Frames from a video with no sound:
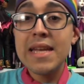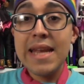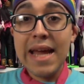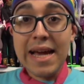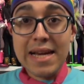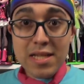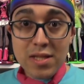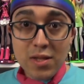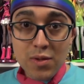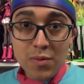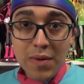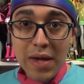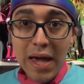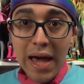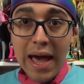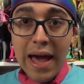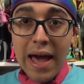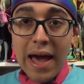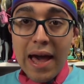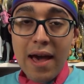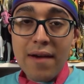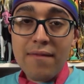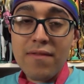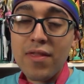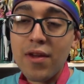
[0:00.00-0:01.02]
Next we
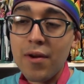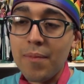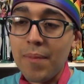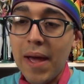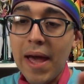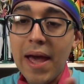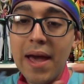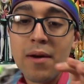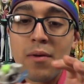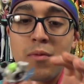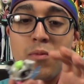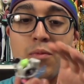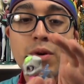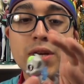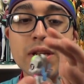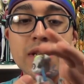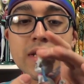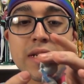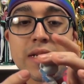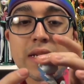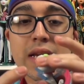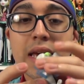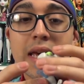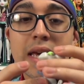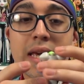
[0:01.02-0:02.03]
have their pet,
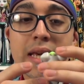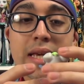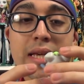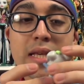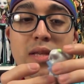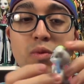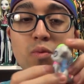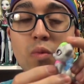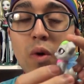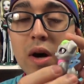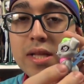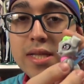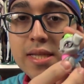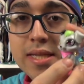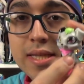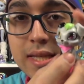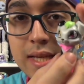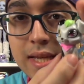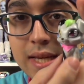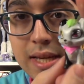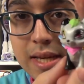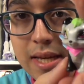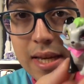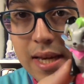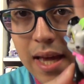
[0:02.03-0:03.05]
which is
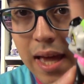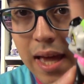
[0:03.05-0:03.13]
Watsy,